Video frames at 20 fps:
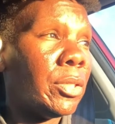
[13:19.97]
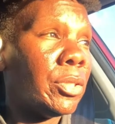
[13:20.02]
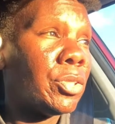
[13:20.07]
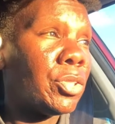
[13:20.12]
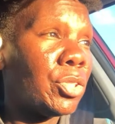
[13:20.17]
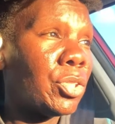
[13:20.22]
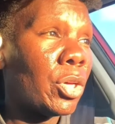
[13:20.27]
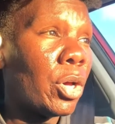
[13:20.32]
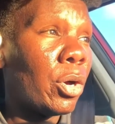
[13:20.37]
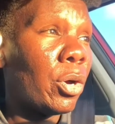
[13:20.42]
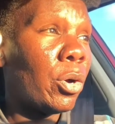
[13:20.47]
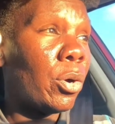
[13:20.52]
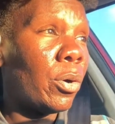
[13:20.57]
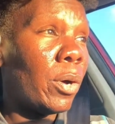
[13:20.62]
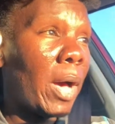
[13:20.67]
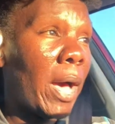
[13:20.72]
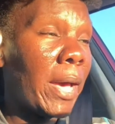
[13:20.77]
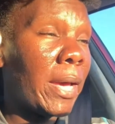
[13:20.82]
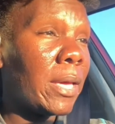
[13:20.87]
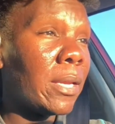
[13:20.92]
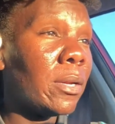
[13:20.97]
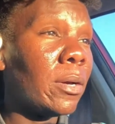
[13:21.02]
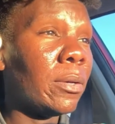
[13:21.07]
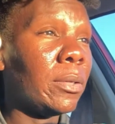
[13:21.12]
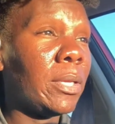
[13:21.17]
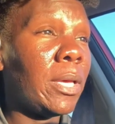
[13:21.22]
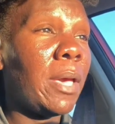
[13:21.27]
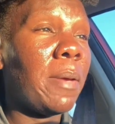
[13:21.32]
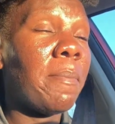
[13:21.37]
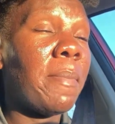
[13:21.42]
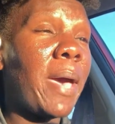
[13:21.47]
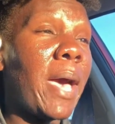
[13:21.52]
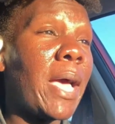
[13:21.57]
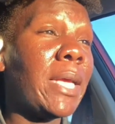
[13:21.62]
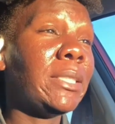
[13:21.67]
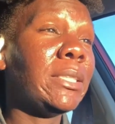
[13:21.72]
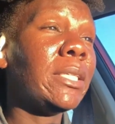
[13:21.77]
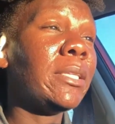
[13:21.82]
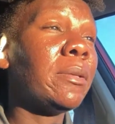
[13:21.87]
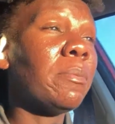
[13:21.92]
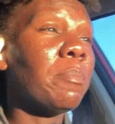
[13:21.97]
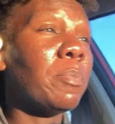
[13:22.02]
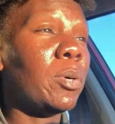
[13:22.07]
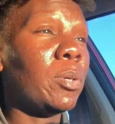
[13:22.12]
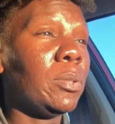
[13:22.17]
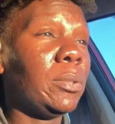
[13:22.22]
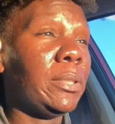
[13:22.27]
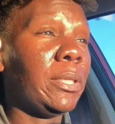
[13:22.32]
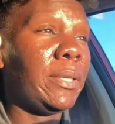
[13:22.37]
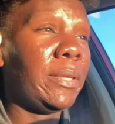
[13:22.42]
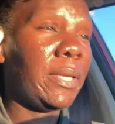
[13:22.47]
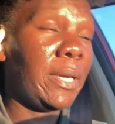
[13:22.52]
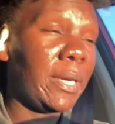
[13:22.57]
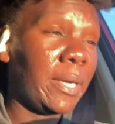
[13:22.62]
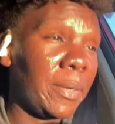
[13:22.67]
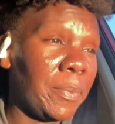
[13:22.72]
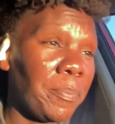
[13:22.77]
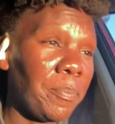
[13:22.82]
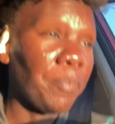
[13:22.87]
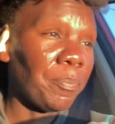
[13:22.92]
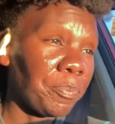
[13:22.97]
so i can only imagine the mold in there